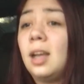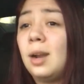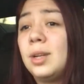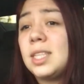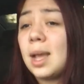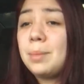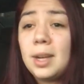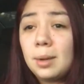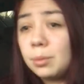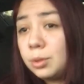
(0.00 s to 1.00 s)
don't want to say I've
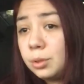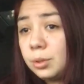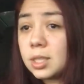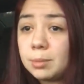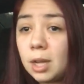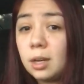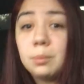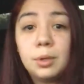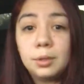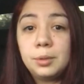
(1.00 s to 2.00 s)
been in a mood because I'm not in
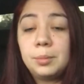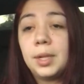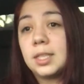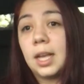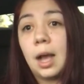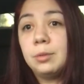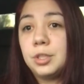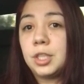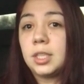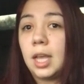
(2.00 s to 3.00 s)
a mood, but it's like I
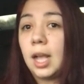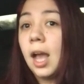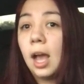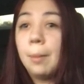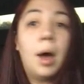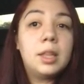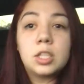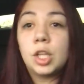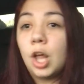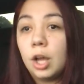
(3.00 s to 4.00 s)
was just like, I'm on
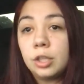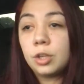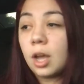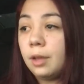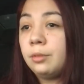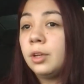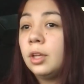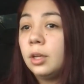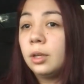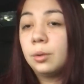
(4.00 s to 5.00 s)
this long drive.
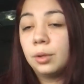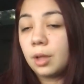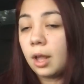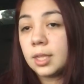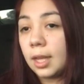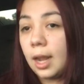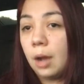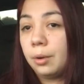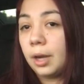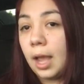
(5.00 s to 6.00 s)
Well, no, it's like an
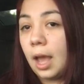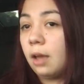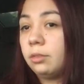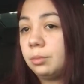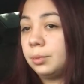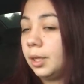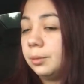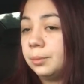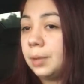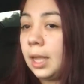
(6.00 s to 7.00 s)
hour and a half,
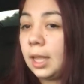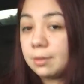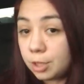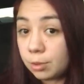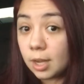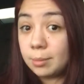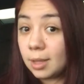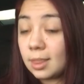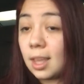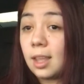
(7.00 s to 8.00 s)
but it gives you time
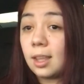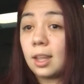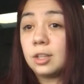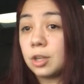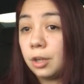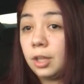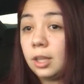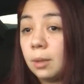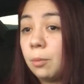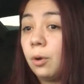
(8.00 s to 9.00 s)
to think, and it's
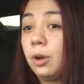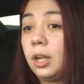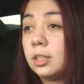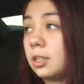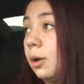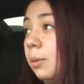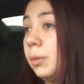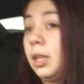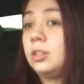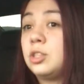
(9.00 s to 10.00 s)
early in the morning, so
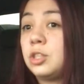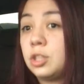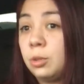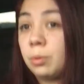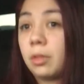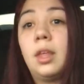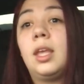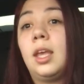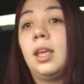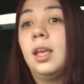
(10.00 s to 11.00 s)
I'm like super
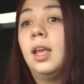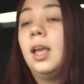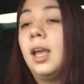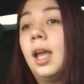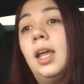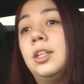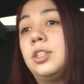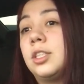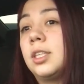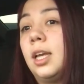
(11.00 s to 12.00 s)
thinking, and
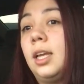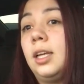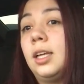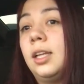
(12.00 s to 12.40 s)
it's just like,